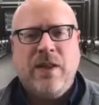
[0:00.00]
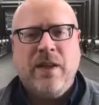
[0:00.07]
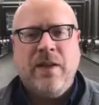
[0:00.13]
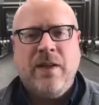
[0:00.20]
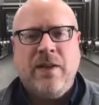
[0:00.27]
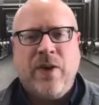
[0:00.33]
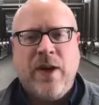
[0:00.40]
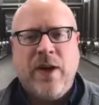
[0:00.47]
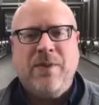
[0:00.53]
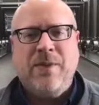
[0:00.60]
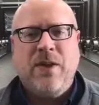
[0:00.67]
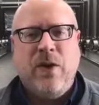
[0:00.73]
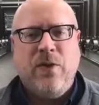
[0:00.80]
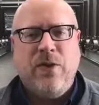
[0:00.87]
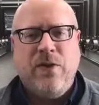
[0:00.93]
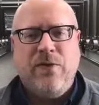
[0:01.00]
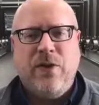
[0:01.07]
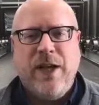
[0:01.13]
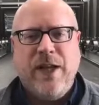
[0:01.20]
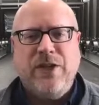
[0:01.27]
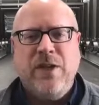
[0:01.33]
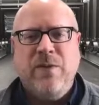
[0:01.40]
the grapes go through
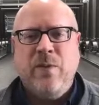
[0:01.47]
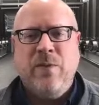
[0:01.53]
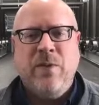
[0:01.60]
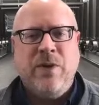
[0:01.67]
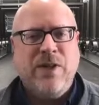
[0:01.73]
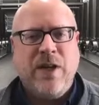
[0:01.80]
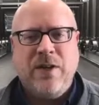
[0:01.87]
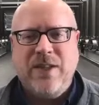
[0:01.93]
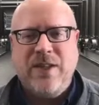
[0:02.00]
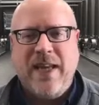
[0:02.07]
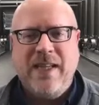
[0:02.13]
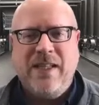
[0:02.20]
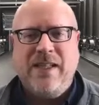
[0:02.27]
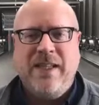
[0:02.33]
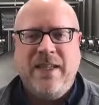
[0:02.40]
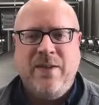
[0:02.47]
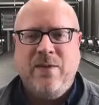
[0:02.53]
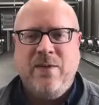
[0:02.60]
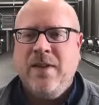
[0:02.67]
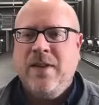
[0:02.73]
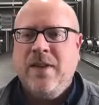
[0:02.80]
veraison, when we start tasting,